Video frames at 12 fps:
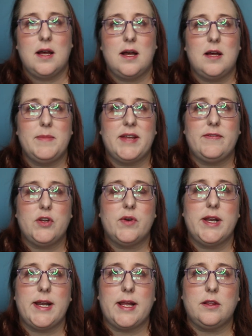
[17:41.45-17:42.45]
If
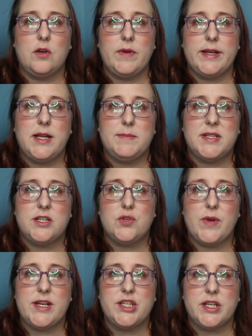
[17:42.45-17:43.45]
you're in a low income
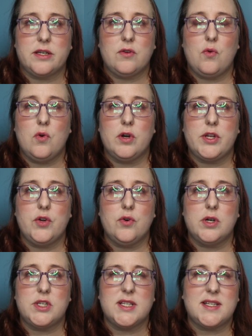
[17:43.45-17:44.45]
situation, or
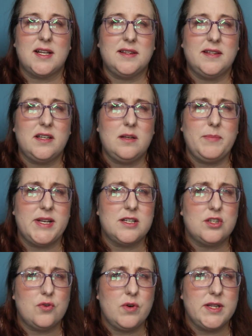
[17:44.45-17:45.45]
you're just a little
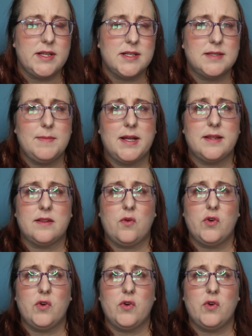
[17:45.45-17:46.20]
bit short this month,